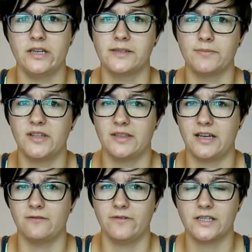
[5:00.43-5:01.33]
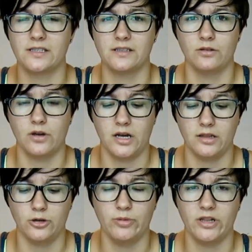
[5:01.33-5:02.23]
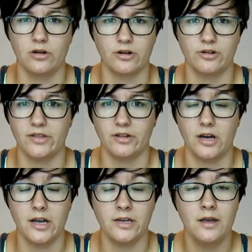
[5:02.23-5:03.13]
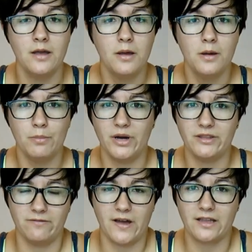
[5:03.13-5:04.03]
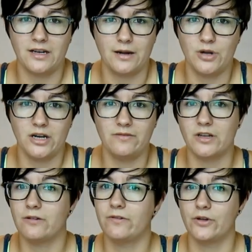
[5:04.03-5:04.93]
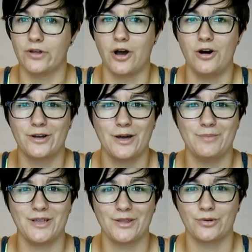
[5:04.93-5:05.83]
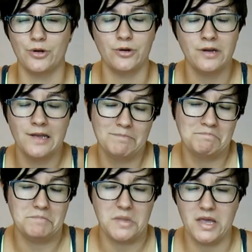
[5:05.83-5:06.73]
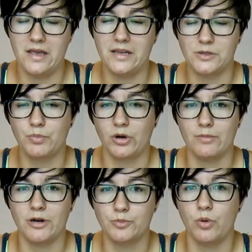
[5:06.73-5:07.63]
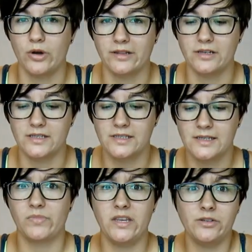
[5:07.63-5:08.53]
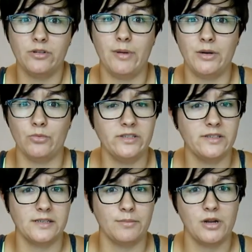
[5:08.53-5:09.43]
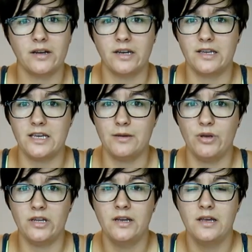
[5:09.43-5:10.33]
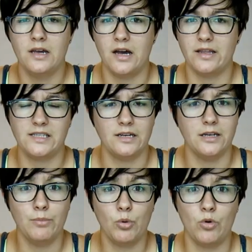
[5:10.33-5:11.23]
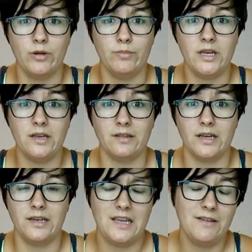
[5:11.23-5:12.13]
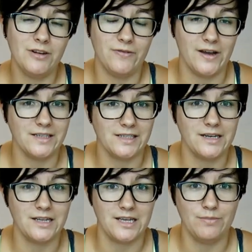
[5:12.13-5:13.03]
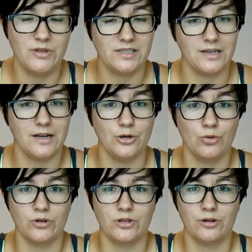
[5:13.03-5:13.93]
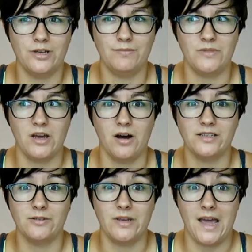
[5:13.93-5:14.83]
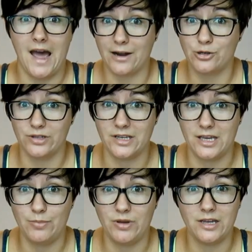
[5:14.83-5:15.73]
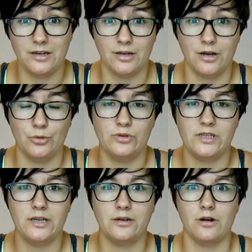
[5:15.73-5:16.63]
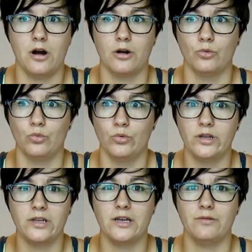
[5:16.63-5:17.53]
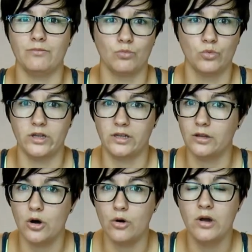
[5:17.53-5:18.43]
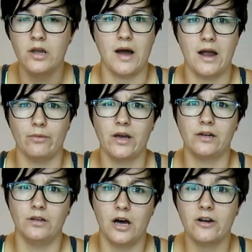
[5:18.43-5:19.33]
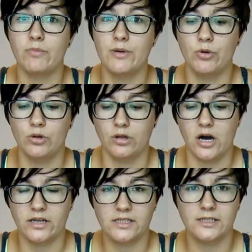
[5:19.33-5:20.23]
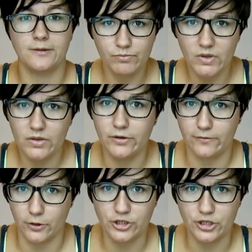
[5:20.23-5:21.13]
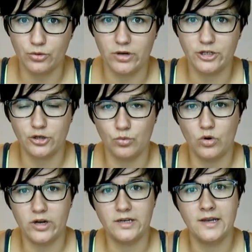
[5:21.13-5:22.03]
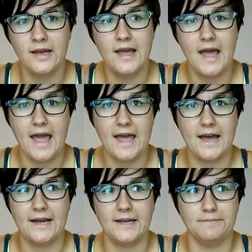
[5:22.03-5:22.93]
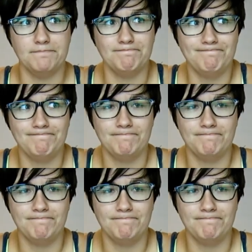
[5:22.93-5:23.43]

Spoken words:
and something they could fix a little bit longer down the line. But the fact that I'm not even going to feel the call coming through, it's pretty much pointless. These are the main reasons I'm not going to keep it. Like I say, number one being that even if I decide to keep this and I don't return it, the odds of me actually keeping it and not losing it are really, really low. I read a lot of people lost the first generation one, and